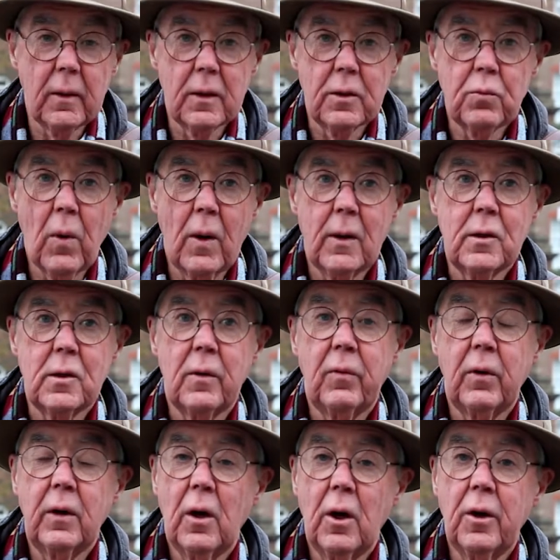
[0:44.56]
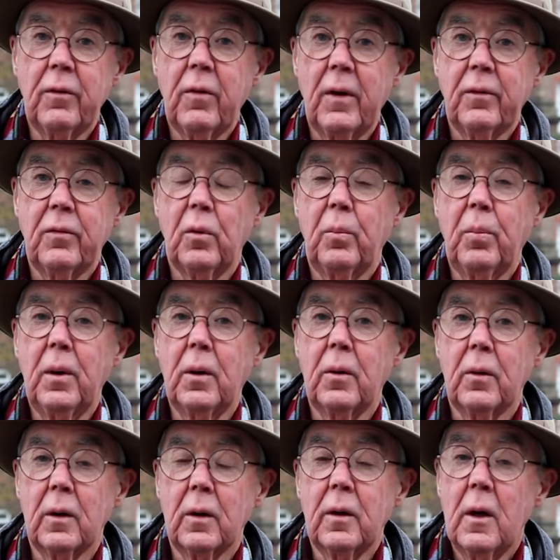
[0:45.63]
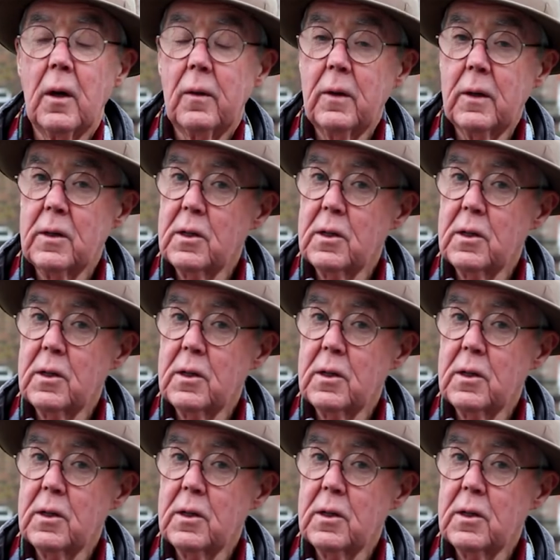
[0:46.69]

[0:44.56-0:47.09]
this relatively uneventful period, this